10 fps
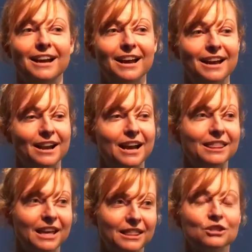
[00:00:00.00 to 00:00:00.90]
and I,
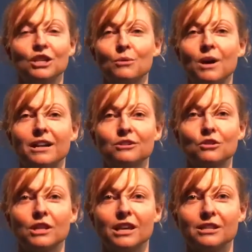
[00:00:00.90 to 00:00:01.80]
I think she quite
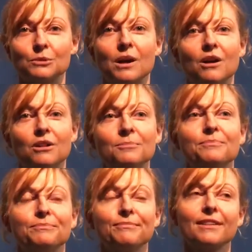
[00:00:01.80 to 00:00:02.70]
enjoyed that as well.
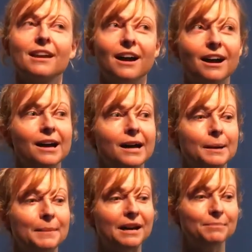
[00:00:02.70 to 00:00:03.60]

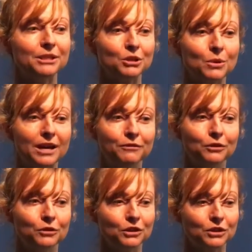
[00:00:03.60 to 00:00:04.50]
Um, I've been to quite a
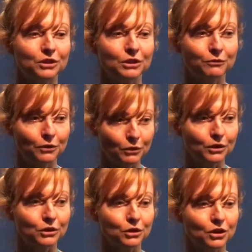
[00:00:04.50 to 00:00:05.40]
few of the few of
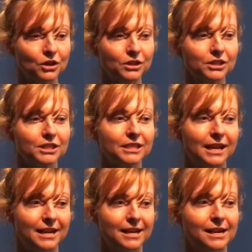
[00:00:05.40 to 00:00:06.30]
the talks,
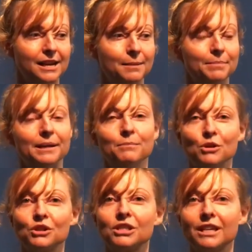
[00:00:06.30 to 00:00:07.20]
uh, but
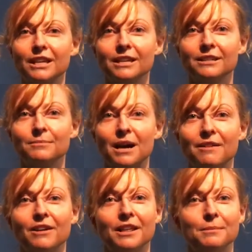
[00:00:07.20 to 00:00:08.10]
mostly
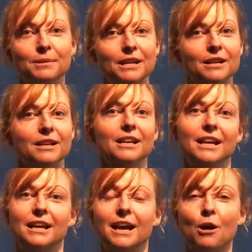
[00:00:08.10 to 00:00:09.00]
I've either been
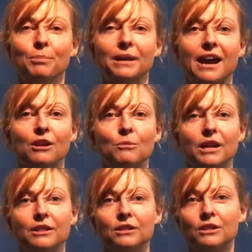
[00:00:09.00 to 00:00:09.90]
helping out on
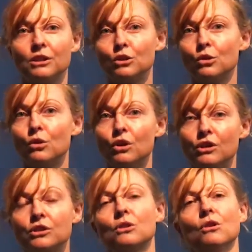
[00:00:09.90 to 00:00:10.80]
one of the, the
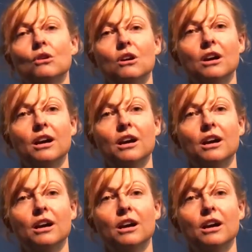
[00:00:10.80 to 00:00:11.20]
doors or